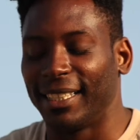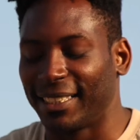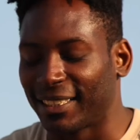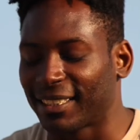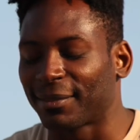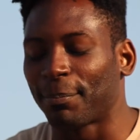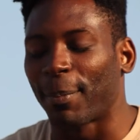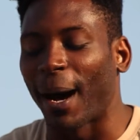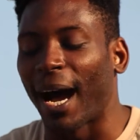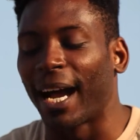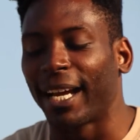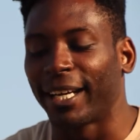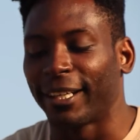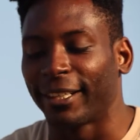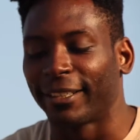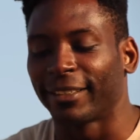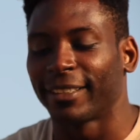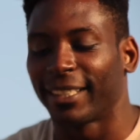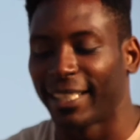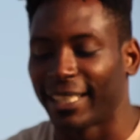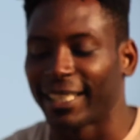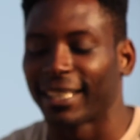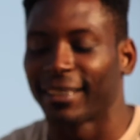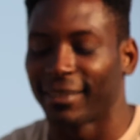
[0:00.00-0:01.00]
inspired
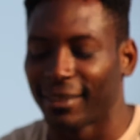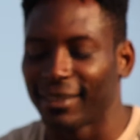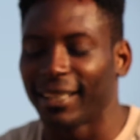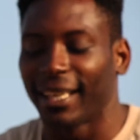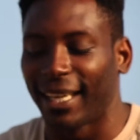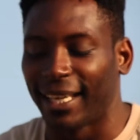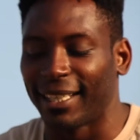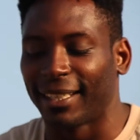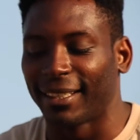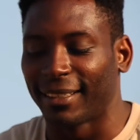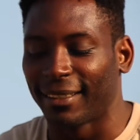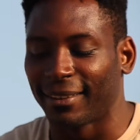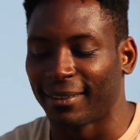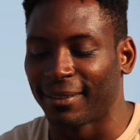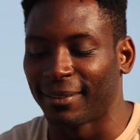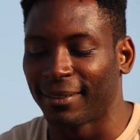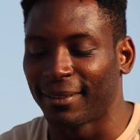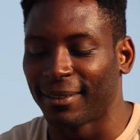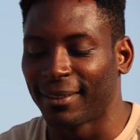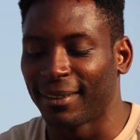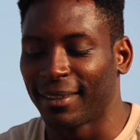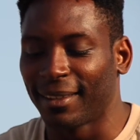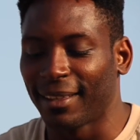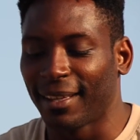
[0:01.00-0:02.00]
and, and
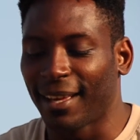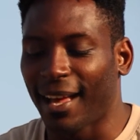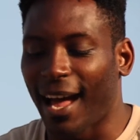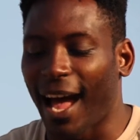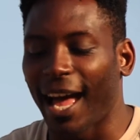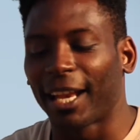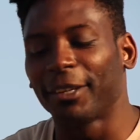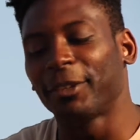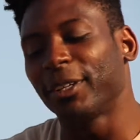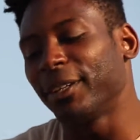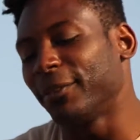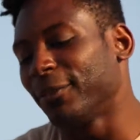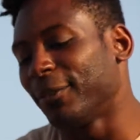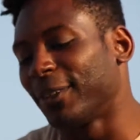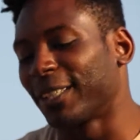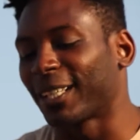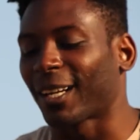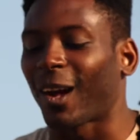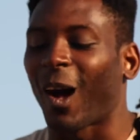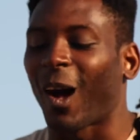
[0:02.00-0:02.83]
I don't even want to